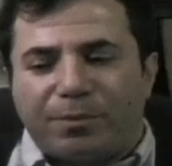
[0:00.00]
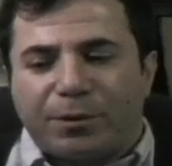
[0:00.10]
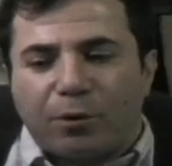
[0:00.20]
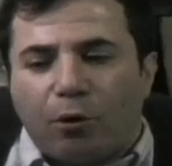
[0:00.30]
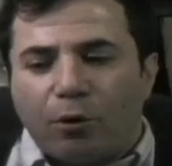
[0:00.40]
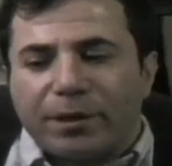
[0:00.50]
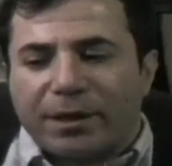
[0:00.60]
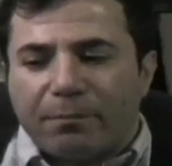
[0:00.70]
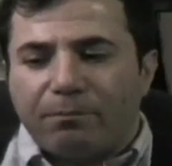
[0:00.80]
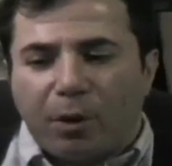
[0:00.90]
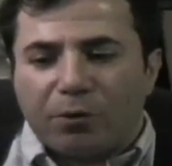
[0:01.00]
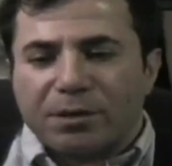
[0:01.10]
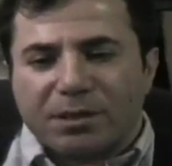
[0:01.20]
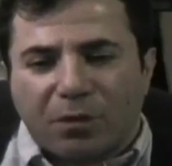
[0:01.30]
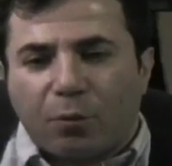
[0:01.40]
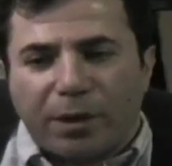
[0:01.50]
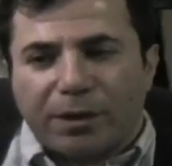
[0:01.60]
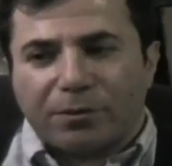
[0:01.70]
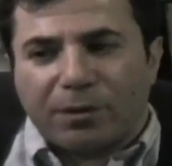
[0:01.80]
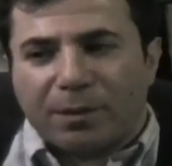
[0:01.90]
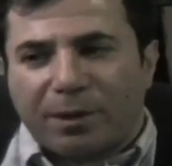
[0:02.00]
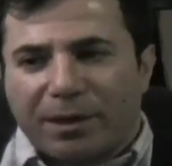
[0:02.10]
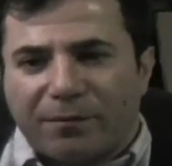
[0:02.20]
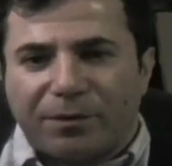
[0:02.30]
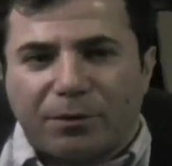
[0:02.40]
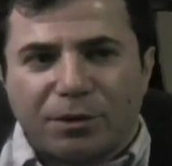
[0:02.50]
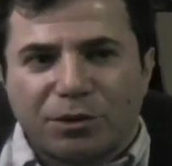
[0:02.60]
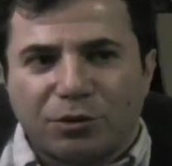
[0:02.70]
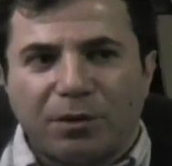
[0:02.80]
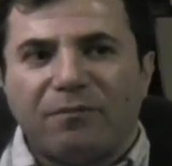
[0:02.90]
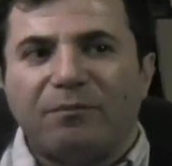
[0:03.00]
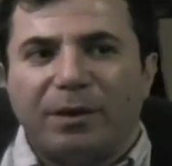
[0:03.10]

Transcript: through all the components that went into them, kind of, you know, they should have